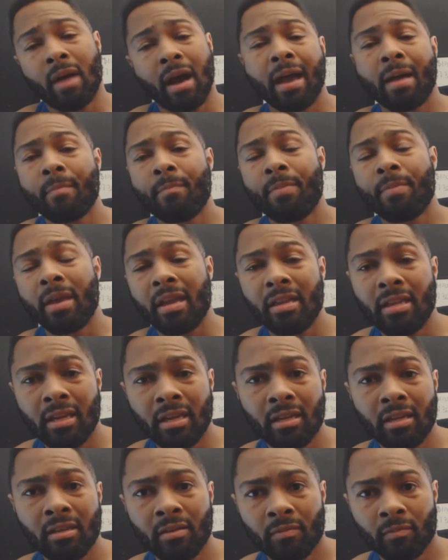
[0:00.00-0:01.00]
my
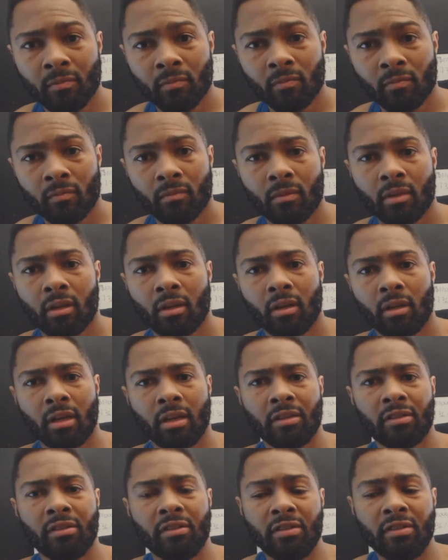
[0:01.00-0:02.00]
opinion,
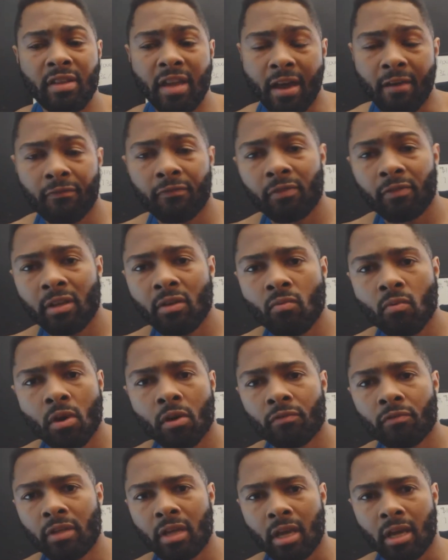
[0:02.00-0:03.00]
is definitely
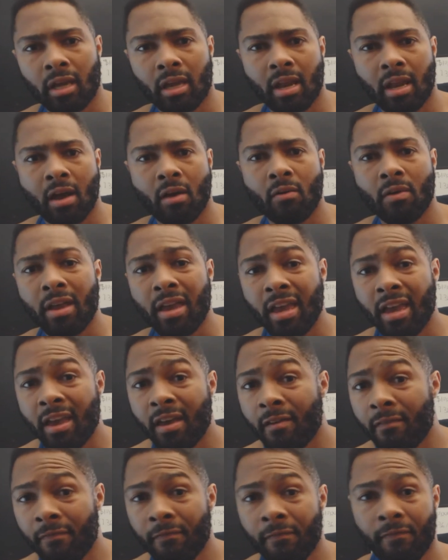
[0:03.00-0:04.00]
worth checking out
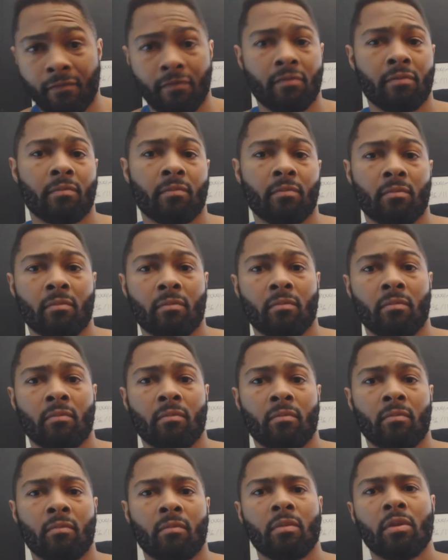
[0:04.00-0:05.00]
if
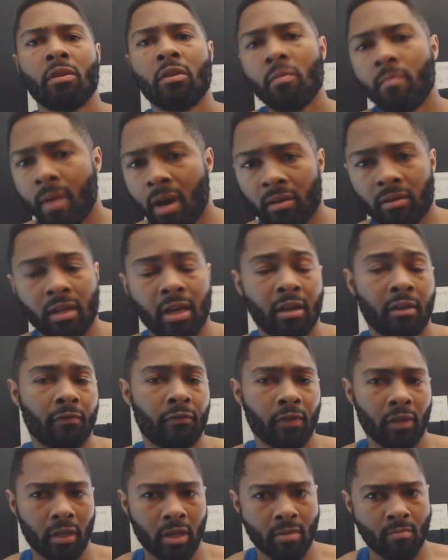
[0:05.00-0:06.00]
you're about that
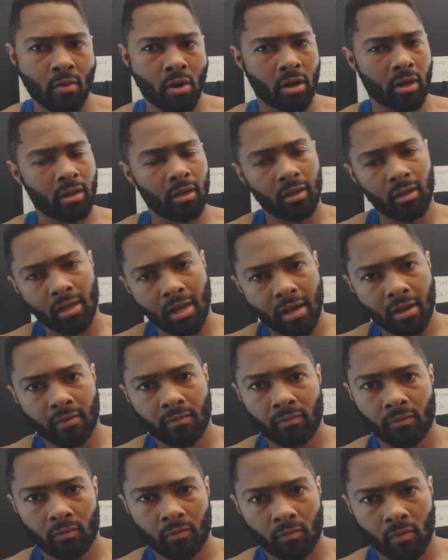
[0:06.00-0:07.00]
affiliate marketing life,
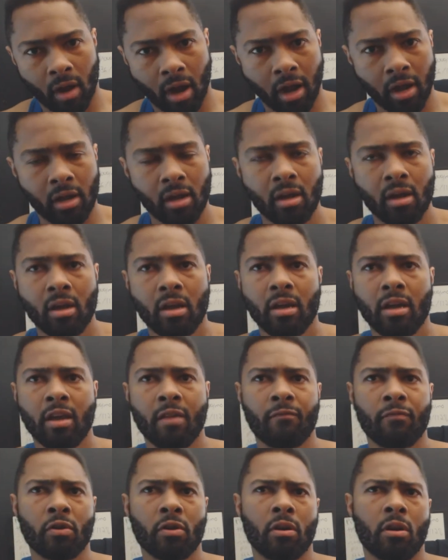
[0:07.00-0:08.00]
right?
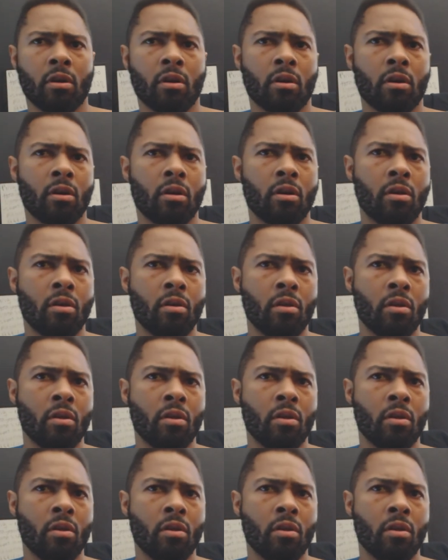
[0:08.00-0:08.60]
If you've